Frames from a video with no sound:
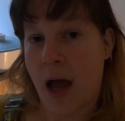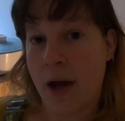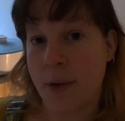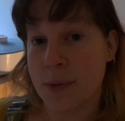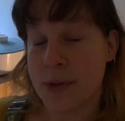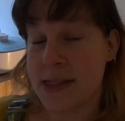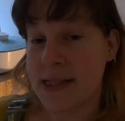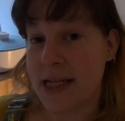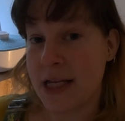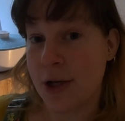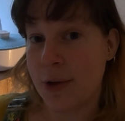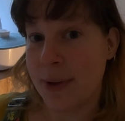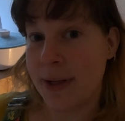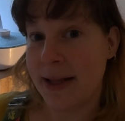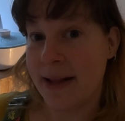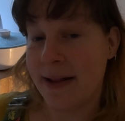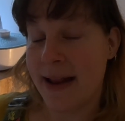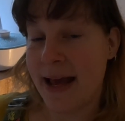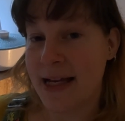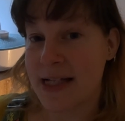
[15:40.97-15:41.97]
I will see you
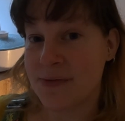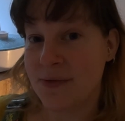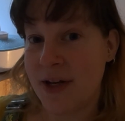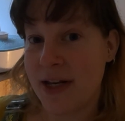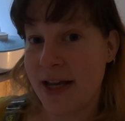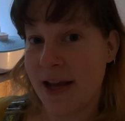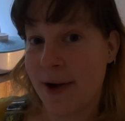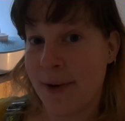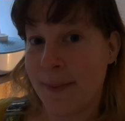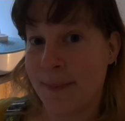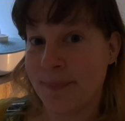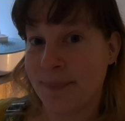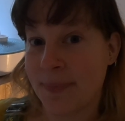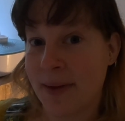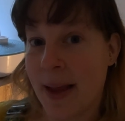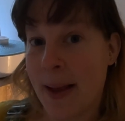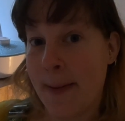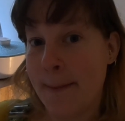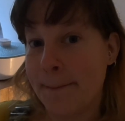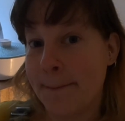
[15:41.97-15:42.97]
in the next video.
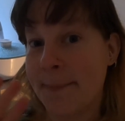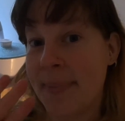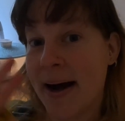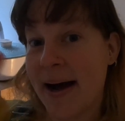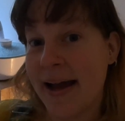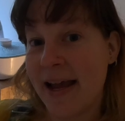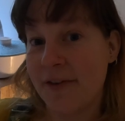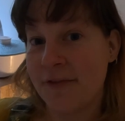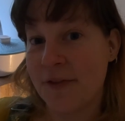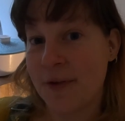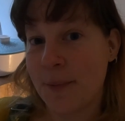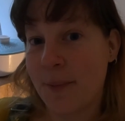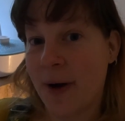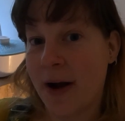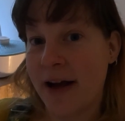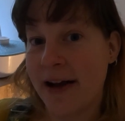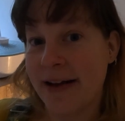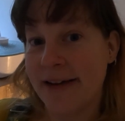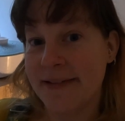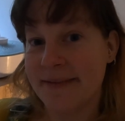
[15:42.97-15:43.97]
Bye
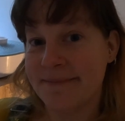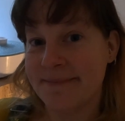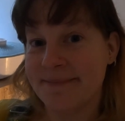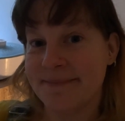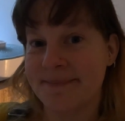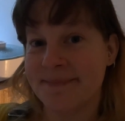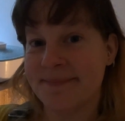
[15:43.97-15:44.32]
everyone.